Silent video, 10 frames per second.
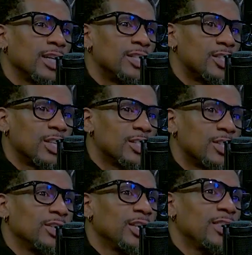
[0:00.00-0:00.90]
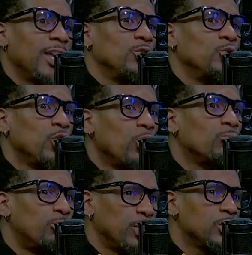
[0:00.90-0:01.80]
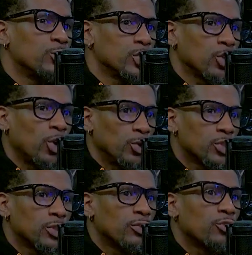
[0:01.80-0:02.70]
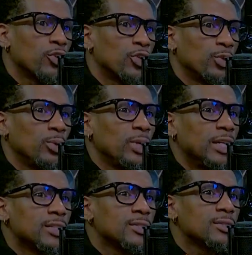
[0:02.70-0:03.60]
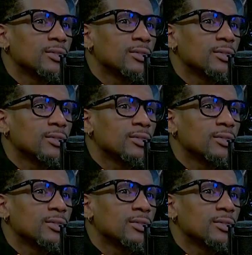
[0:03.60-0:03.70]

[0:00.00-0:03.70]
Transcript: consistently that you know breeds results That's for it. three weeks.